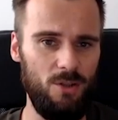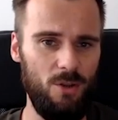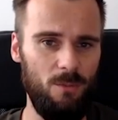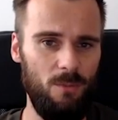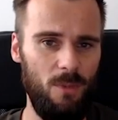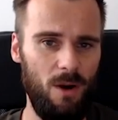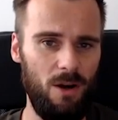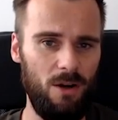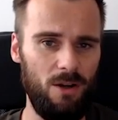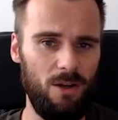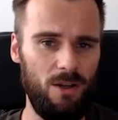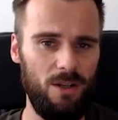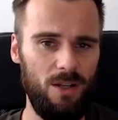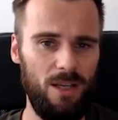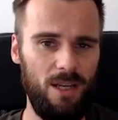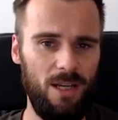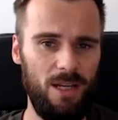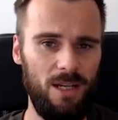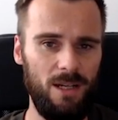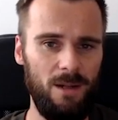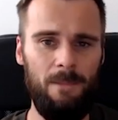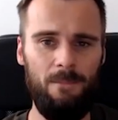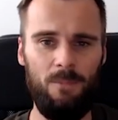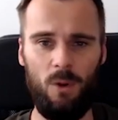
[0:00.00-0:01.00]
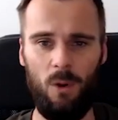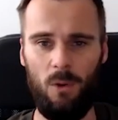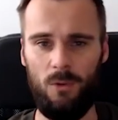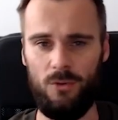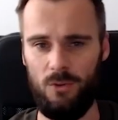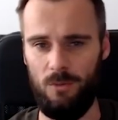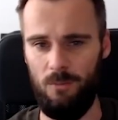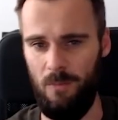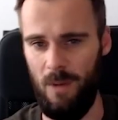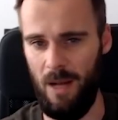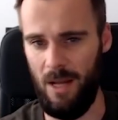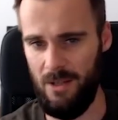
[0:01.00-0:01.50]
marketing. Also,
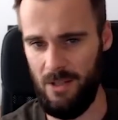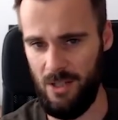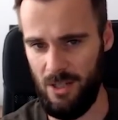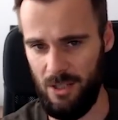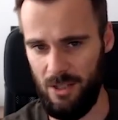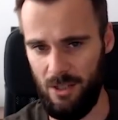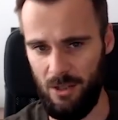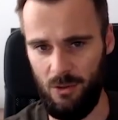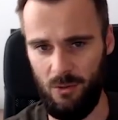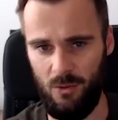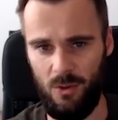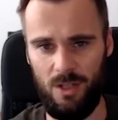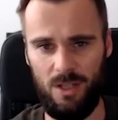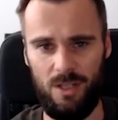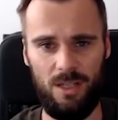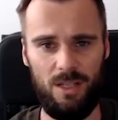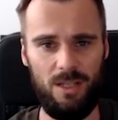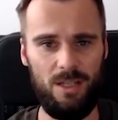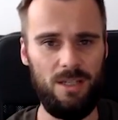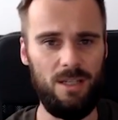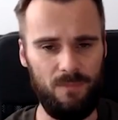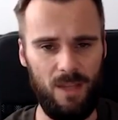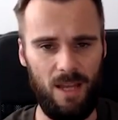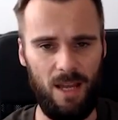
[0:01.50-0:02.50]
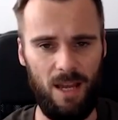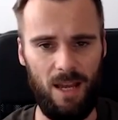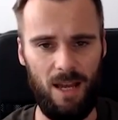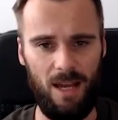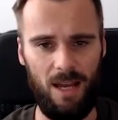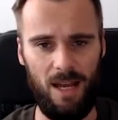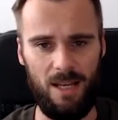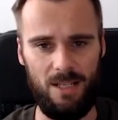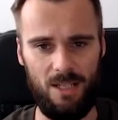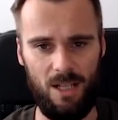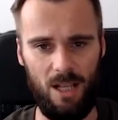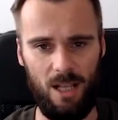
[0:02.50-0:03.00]
bachelor degree,
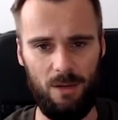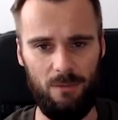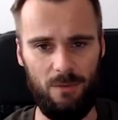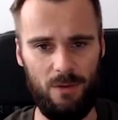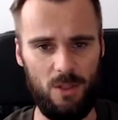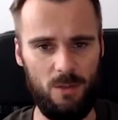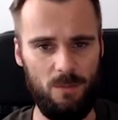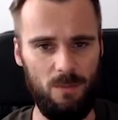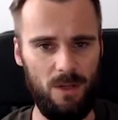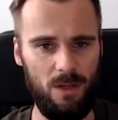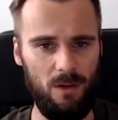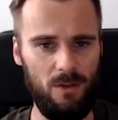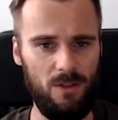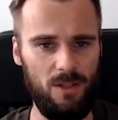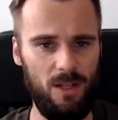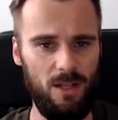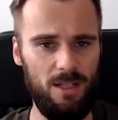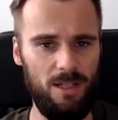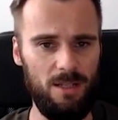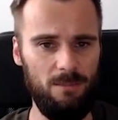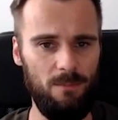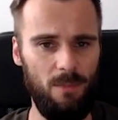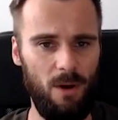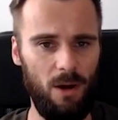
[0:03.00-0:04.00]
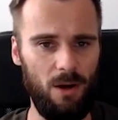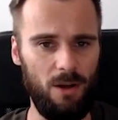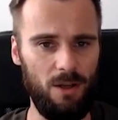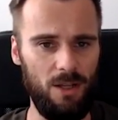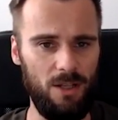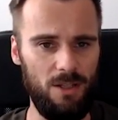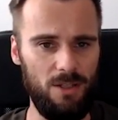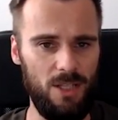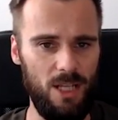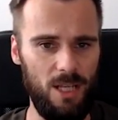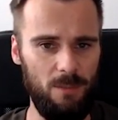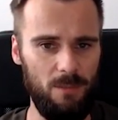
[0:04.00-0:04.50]
has a lot of experience in leading
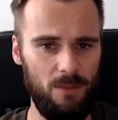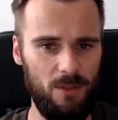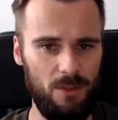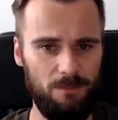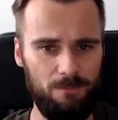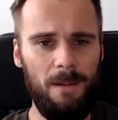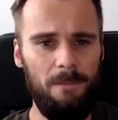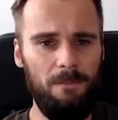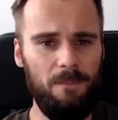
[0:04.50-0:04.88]
marketing teams.